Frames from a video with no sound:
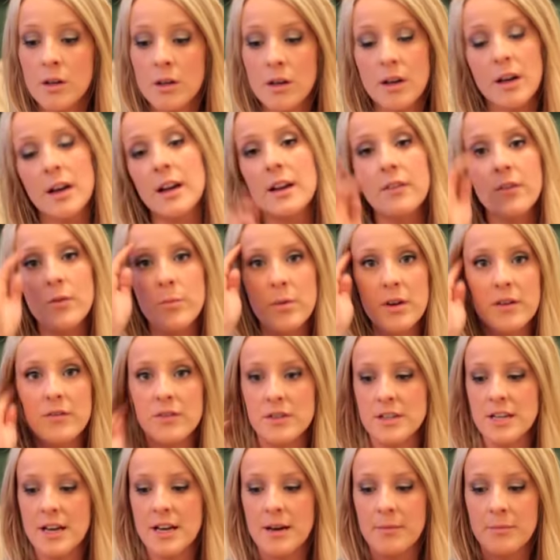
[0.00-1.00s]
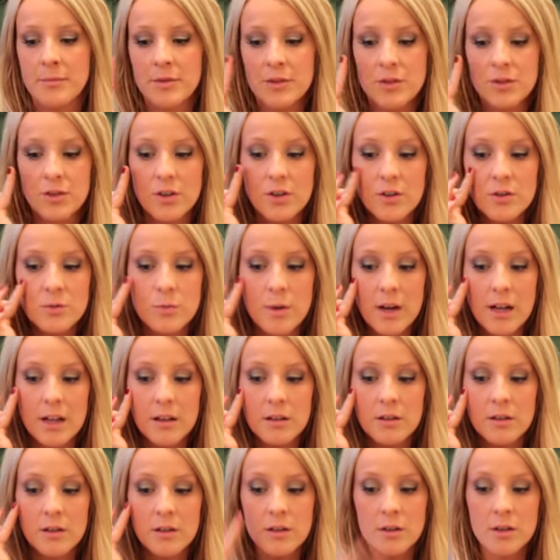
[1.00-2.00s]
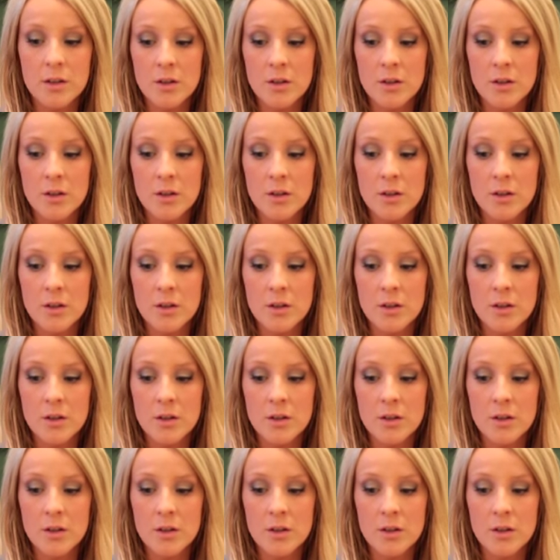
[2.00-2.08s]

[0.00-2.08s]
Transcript: I have a bit of a temperature as well,